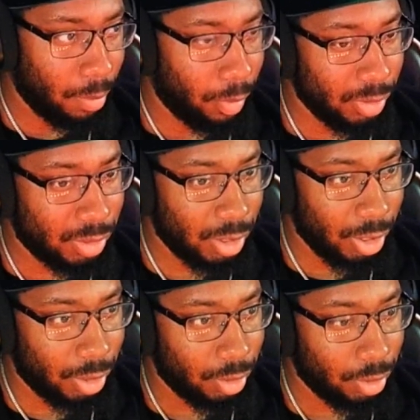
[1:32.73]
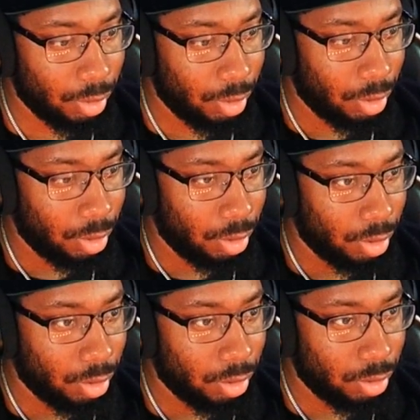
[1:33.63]
boy sick.
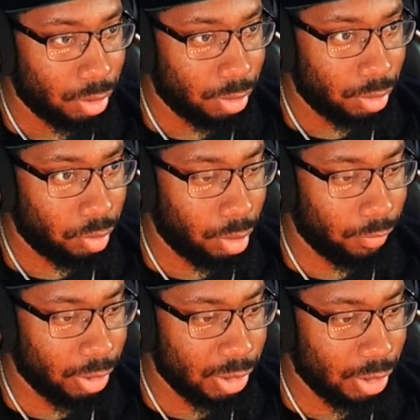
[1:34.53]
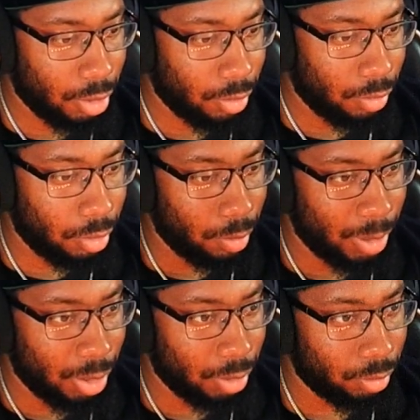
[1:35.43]
12 years ago, oh man.